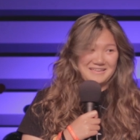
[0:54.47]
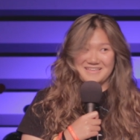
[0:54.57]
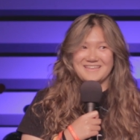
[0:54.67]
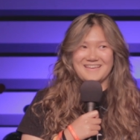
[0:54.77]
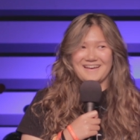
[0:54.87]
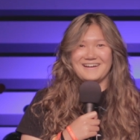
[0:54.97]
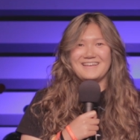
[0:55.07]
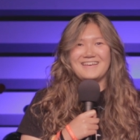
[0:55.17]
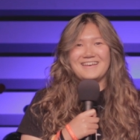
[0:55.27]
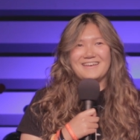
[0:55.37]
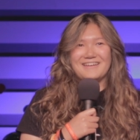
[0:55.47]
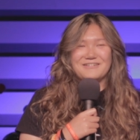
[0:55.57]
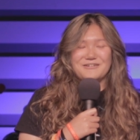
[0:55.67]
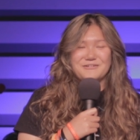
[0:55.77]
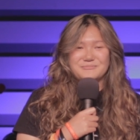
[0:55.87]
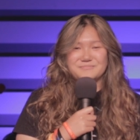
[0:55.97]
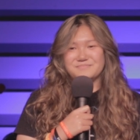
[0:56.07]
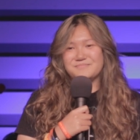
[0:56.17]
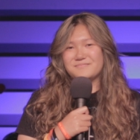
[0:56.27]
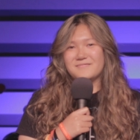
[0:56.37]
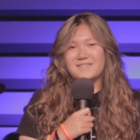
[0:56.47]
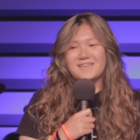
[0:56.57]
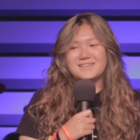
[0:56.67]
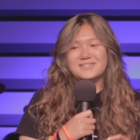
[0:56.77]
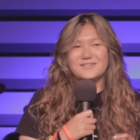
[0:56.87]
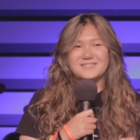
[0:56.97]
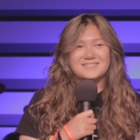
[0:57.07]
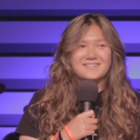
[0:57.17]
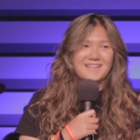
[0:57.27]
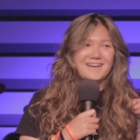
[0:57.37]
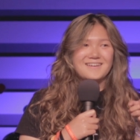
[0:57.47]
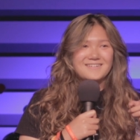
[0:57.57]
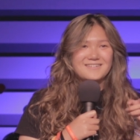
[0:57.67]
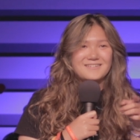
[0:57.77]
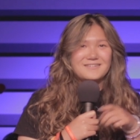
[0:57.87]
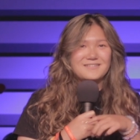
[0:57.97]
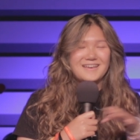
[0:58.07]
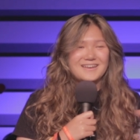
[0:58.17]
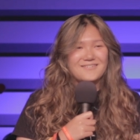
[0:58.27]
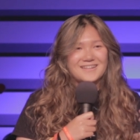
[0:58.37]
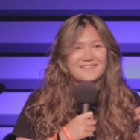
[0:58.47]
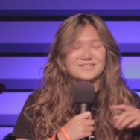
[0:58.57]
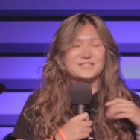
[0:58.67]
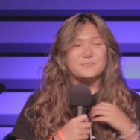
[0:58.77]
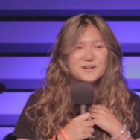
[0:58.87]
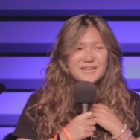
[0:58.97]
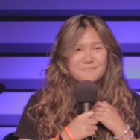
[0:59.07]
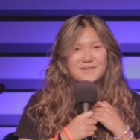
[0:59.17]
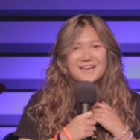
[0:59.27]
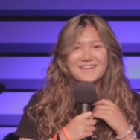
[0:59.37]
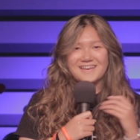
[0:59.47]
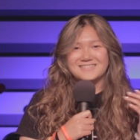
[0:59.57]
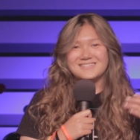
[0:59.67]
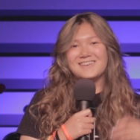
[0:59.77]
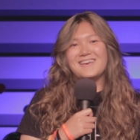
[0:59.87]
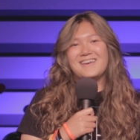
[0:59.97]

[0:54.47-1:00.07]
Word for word: yeah. And um, she goes, is it that lady right there, and she's pointing at me, I guess.